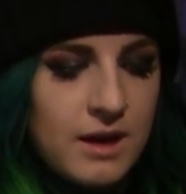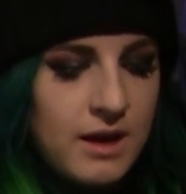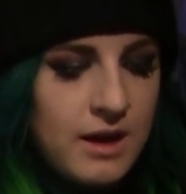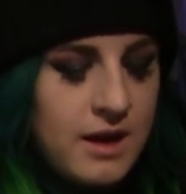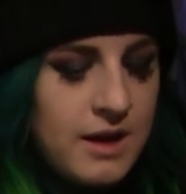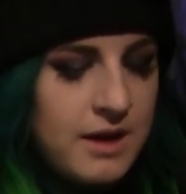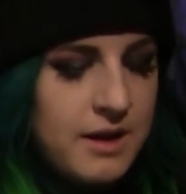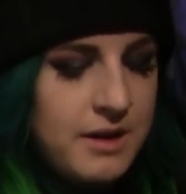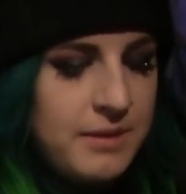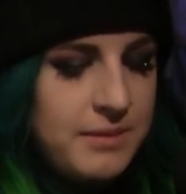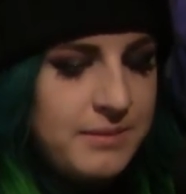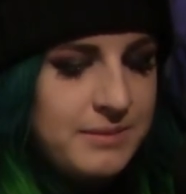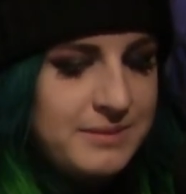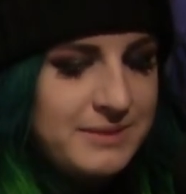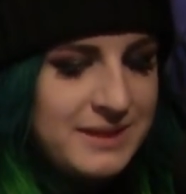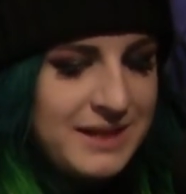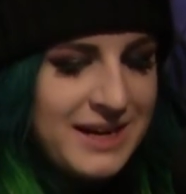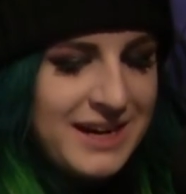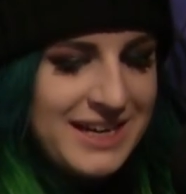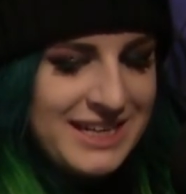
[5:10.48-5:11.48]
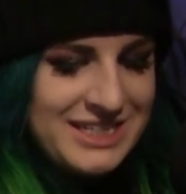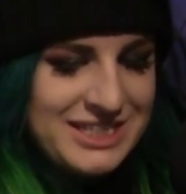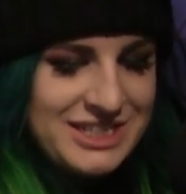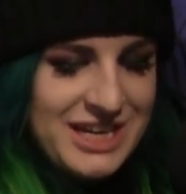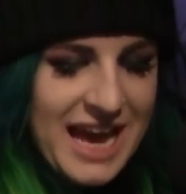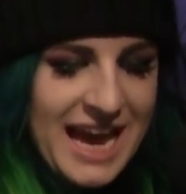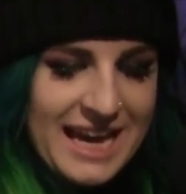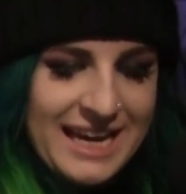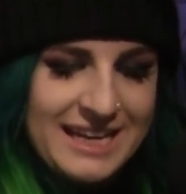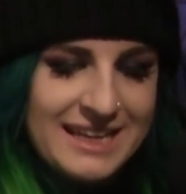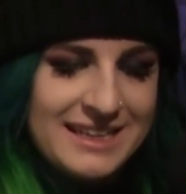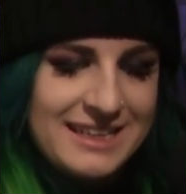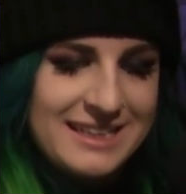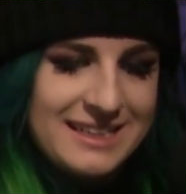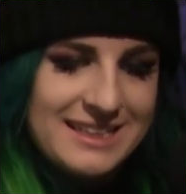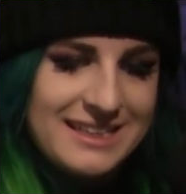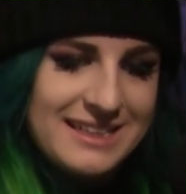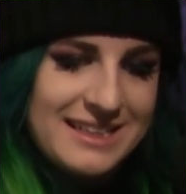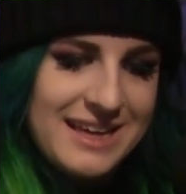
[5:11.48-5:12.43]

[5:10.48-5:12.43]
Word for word: Oh gosh, I,